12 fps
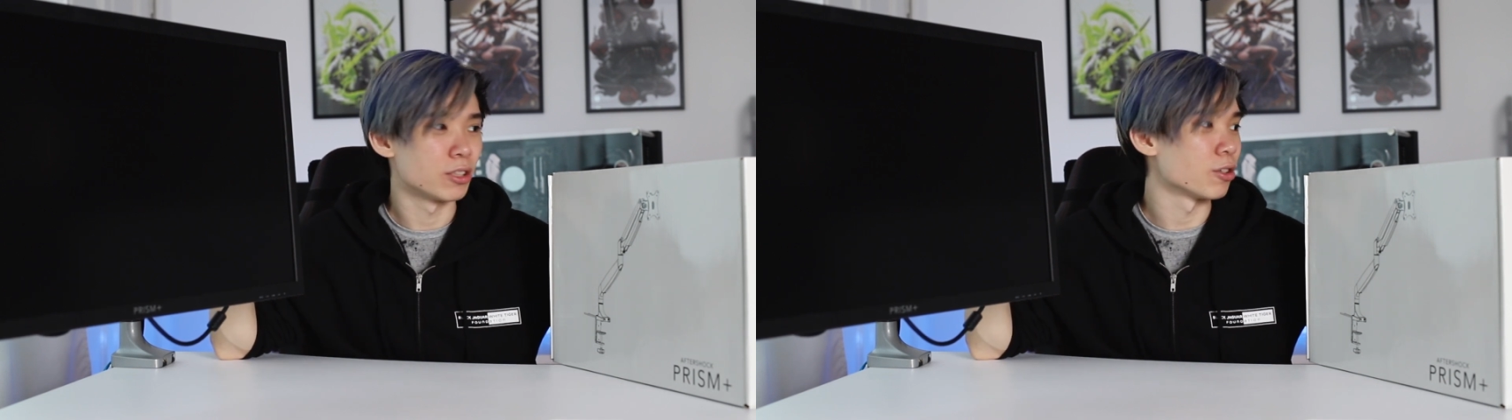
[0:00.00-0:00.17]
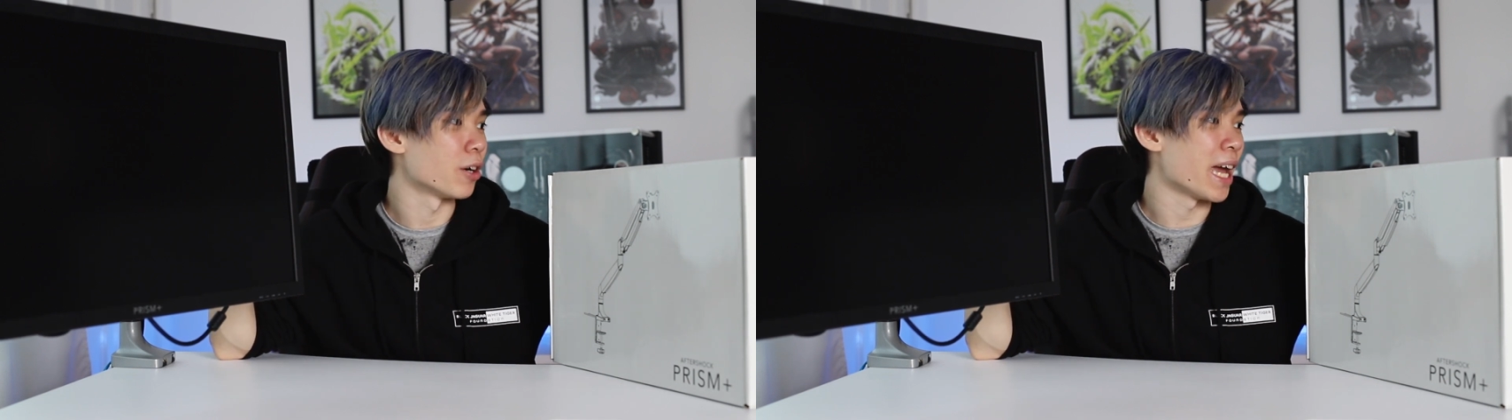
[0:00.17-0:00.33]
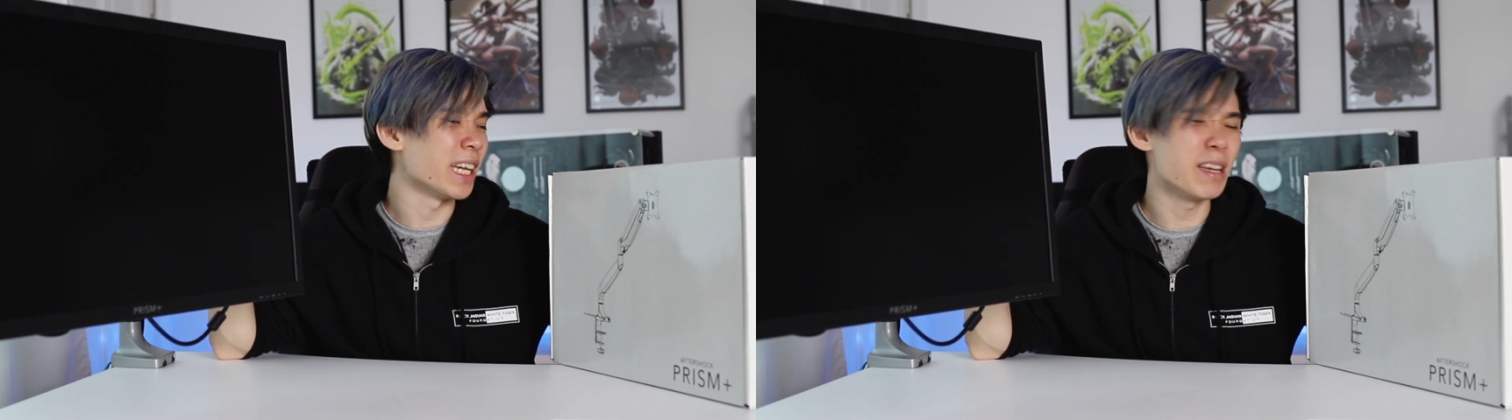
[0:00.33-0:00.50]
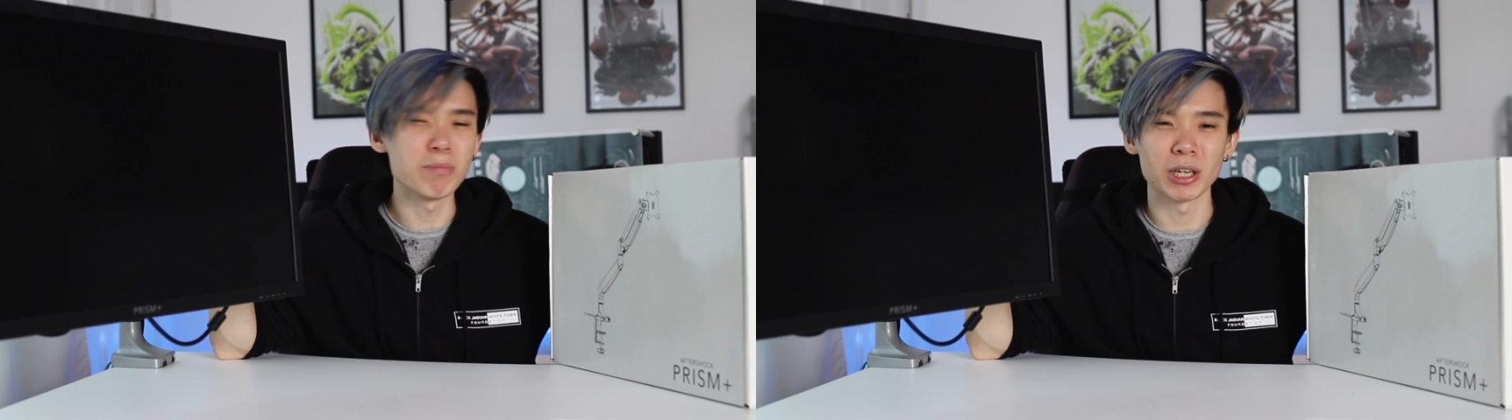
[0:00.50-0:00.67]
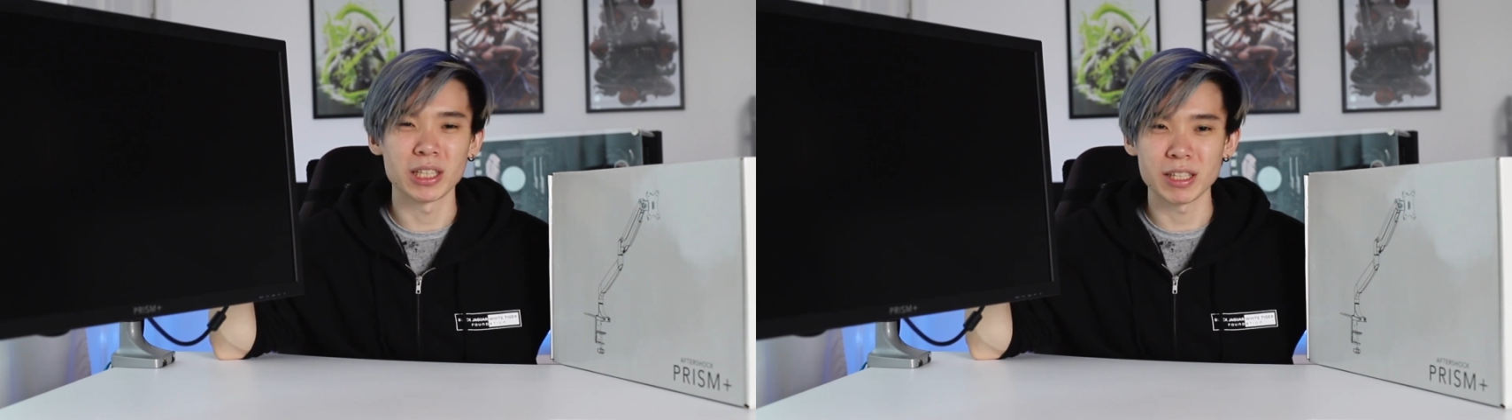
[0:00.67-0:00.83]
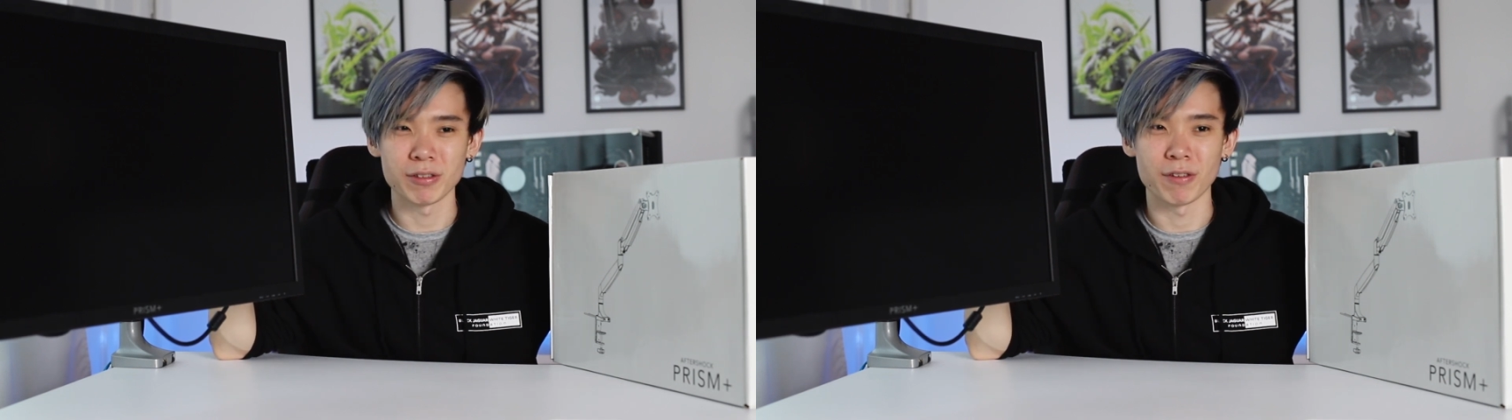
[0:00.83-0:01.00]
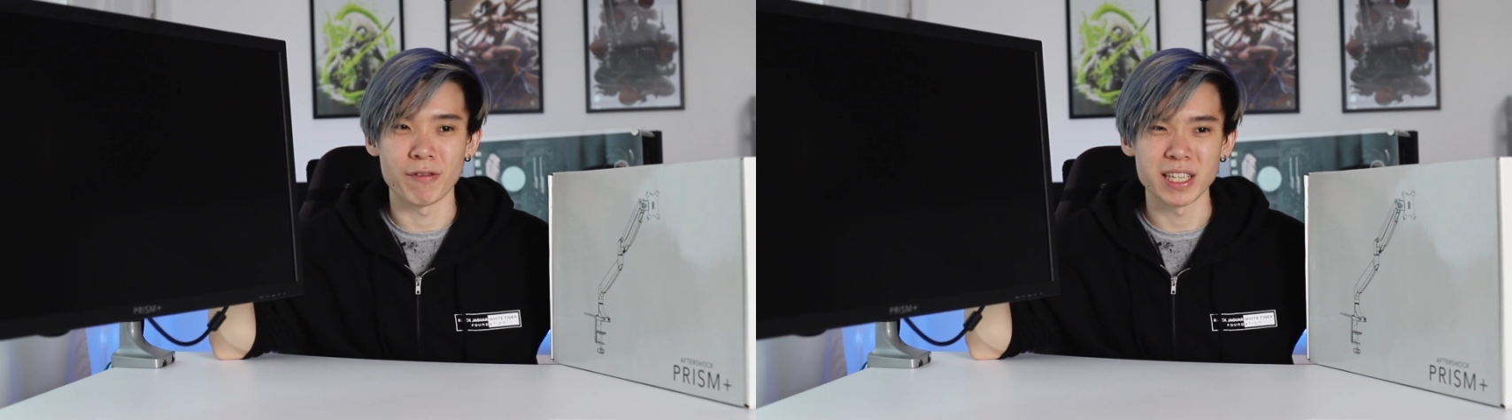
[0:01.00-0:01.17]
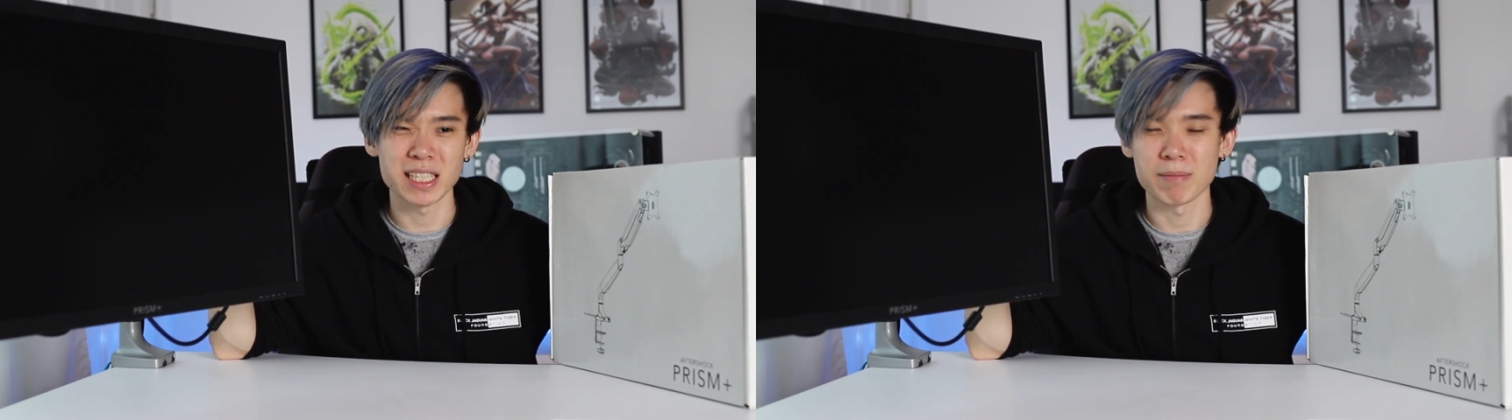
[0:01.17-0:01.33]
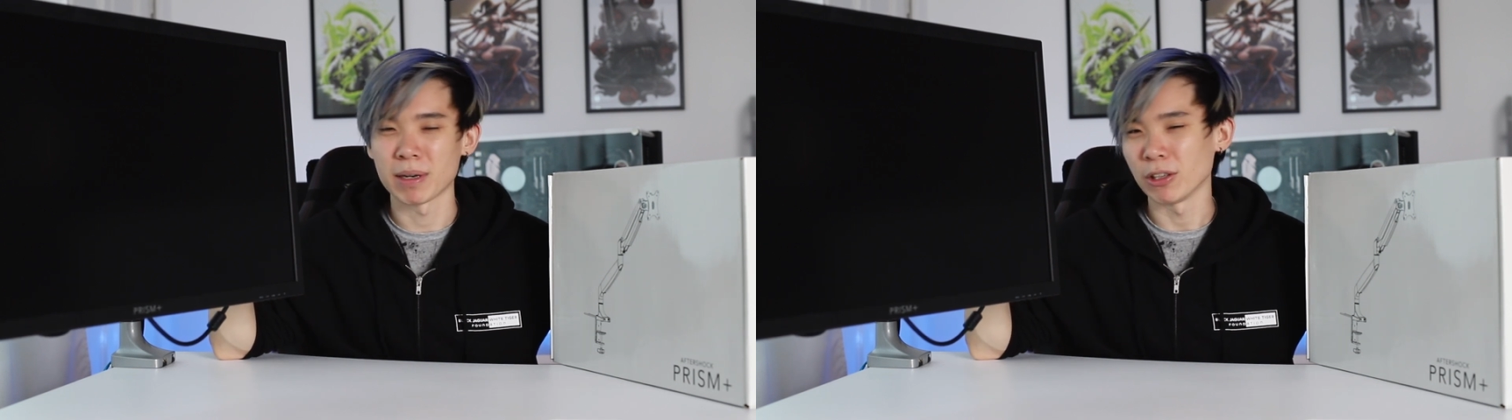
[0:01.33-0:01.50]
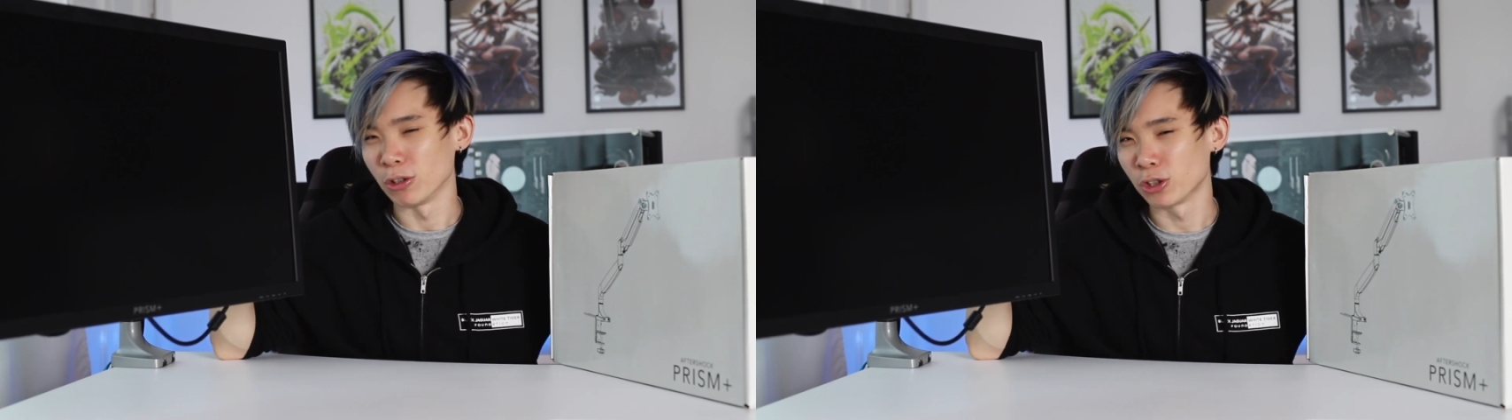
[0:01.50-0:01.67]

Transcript: so any monitor with a VESA mount,